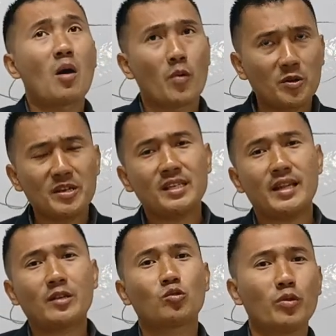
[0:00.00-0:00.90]
were to
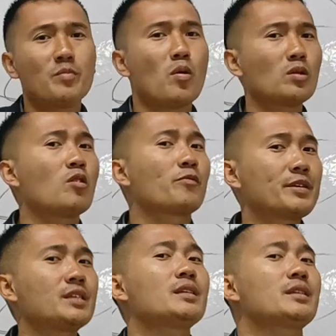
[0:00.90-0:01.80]
select two important
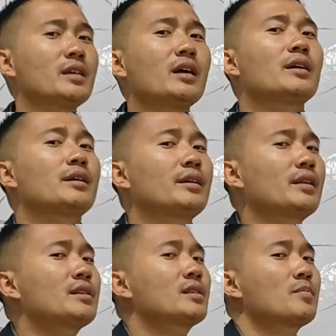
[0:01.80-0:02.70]
offices in India,
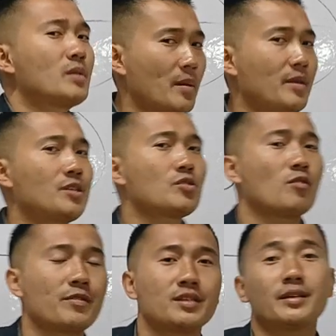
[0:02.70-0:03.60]
it's the Prime Minister
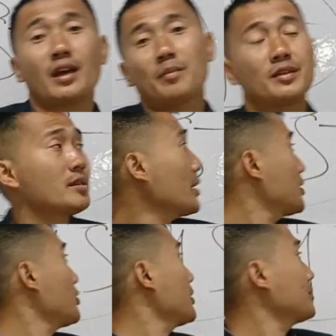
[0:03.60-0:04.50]
office and the Cabinet
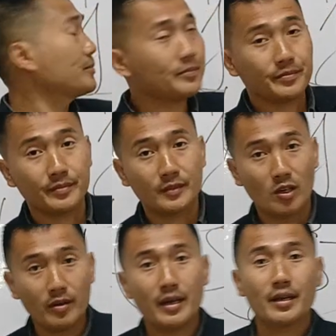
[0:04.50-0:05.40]
Secretary.
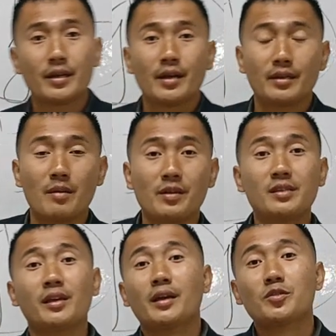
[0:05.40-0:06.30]
Okay, Cabinet
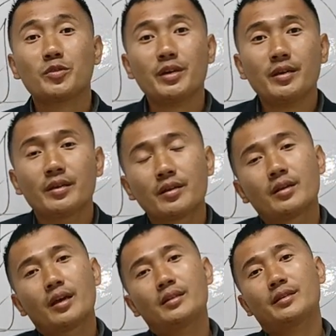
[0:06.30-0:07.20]
Secretary
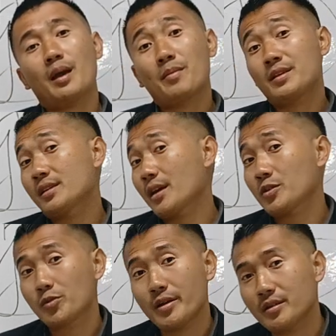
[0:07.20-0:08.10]
and the Cabinet
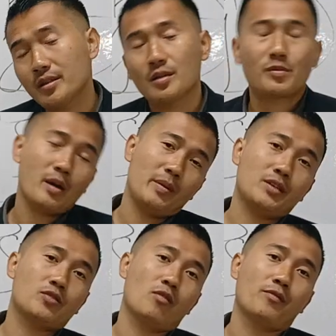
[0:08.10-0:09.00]
Secretary and the Prime
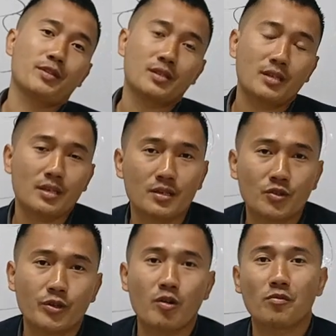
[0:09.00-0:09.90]
Minister office. These
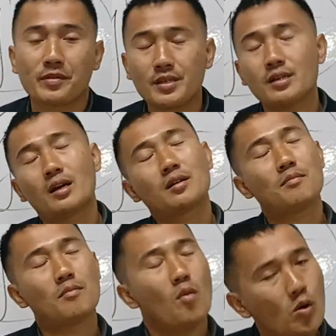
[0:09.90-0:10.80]
three offices are
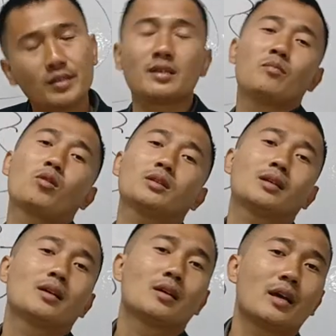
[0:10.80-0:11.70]
the most
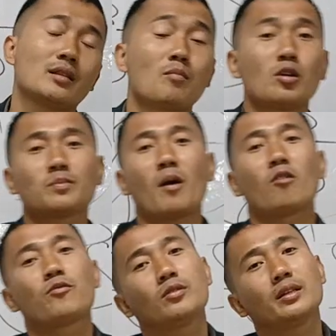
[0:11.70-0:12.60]
important and the most
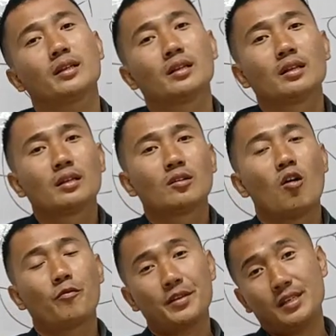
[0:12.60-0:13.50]
powerful
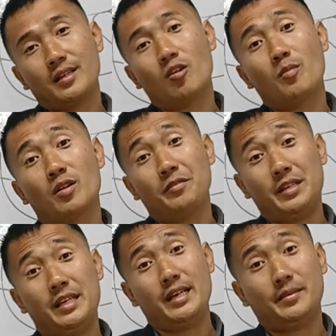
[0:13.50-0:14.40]
office in the government of
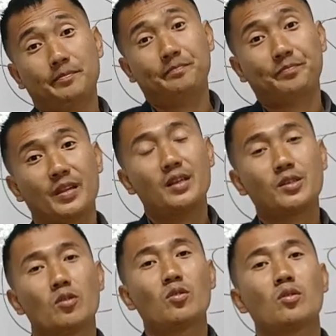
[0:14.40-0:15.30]
India.
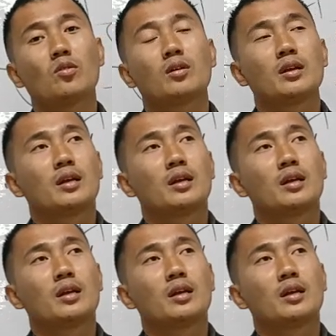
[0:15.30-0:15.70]
So